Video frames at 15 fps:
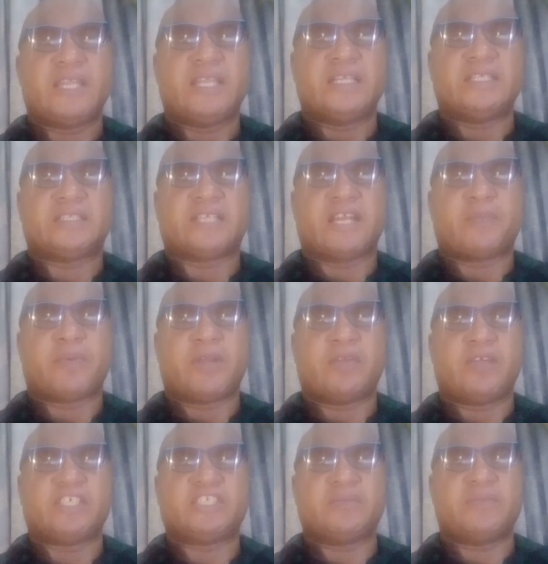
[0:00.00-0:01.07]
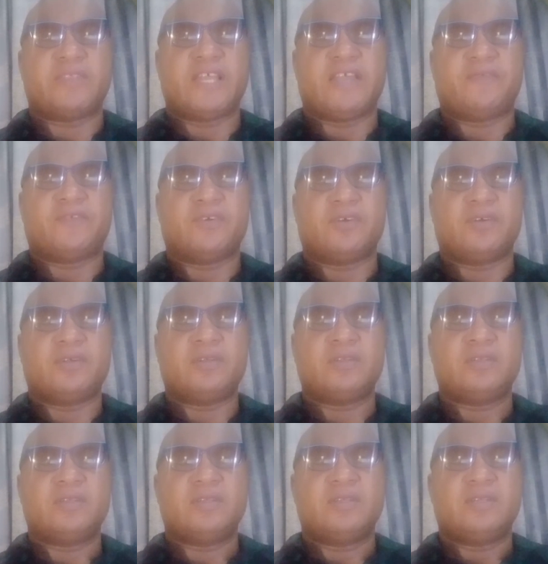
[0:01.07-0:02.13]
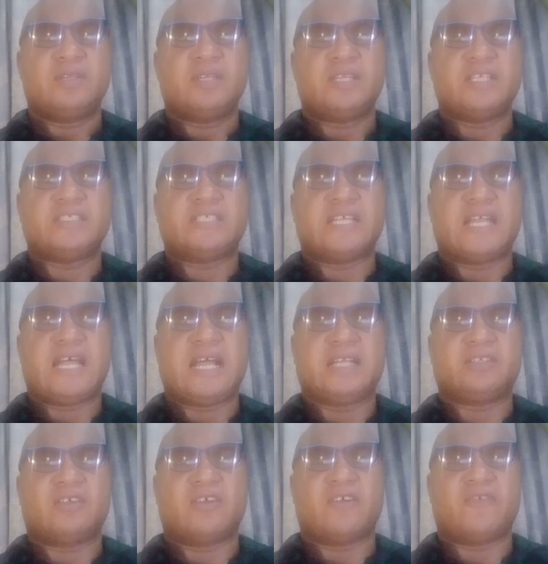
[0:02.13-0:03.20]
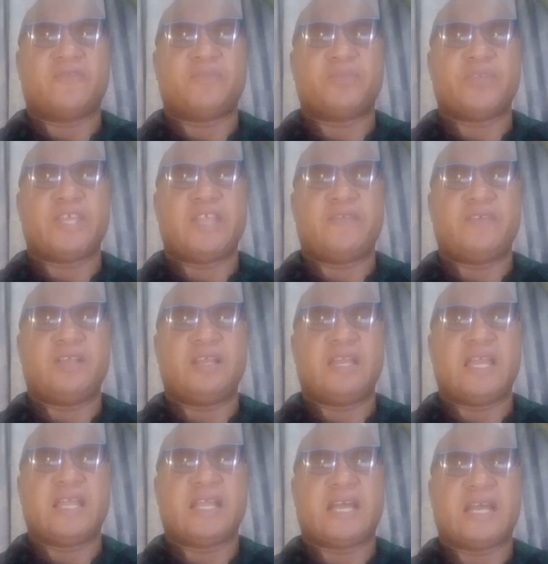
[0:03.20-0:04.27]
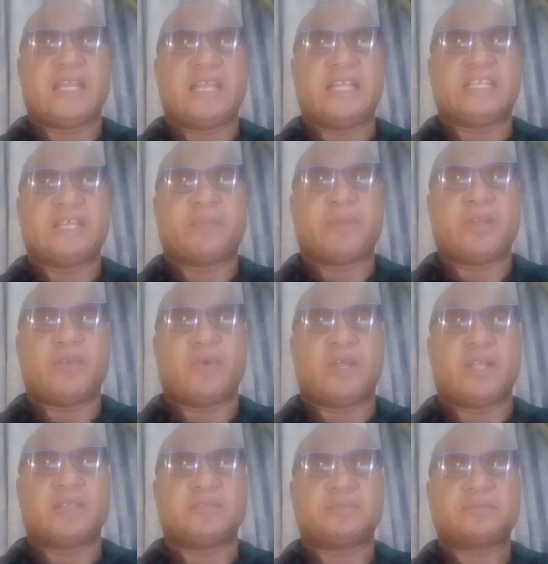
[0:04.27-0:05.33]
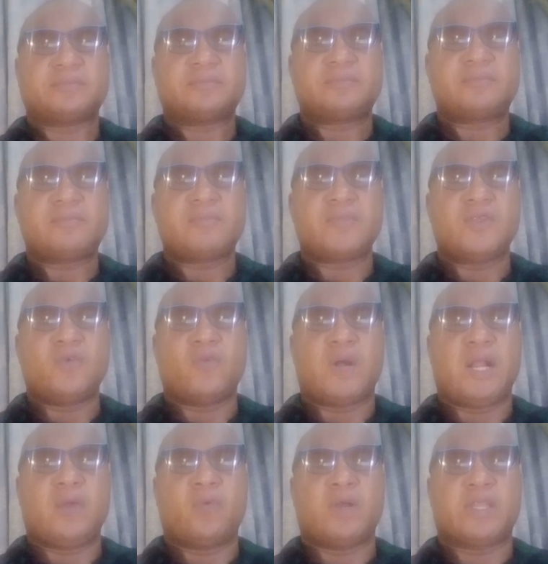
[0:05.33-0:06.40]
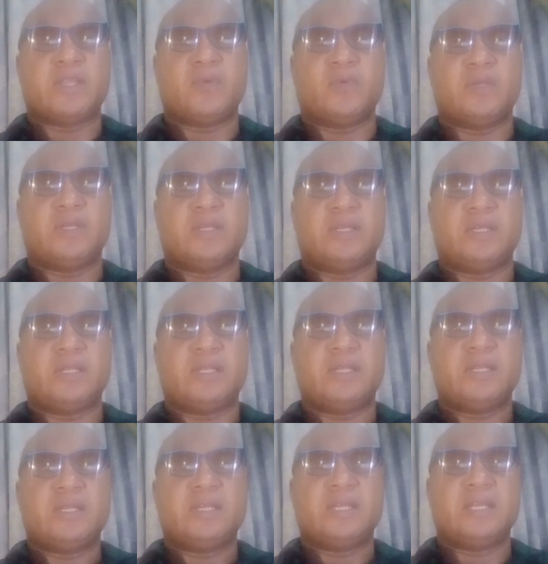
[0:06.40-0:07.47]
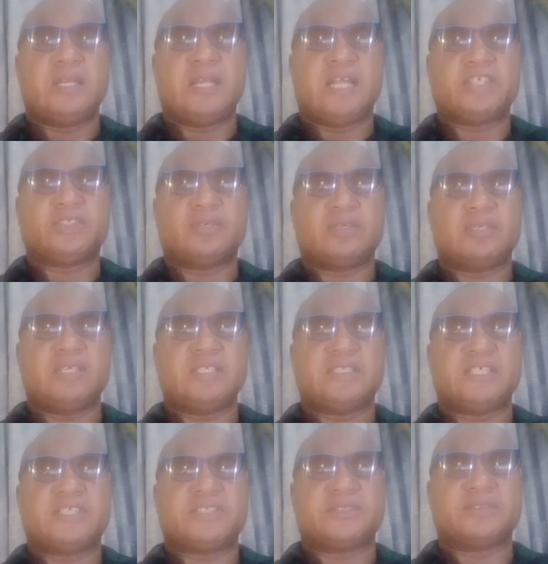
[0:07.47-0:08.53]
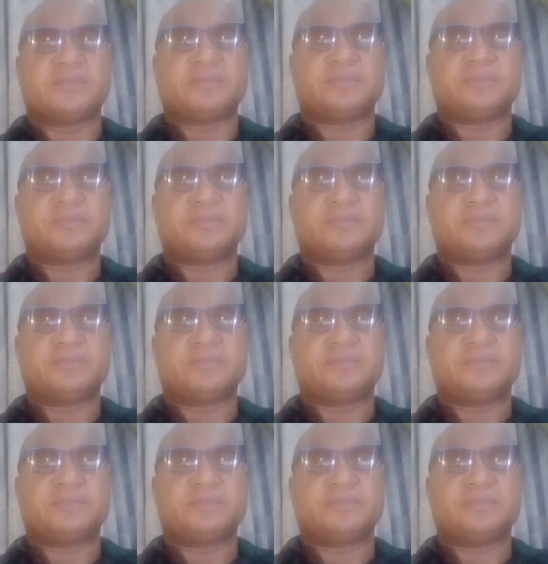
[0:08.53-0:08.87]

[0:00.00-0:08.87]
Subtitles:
Intrapreneurship, therefore, is the act of behaving like an entrepreneur while working within a large organization.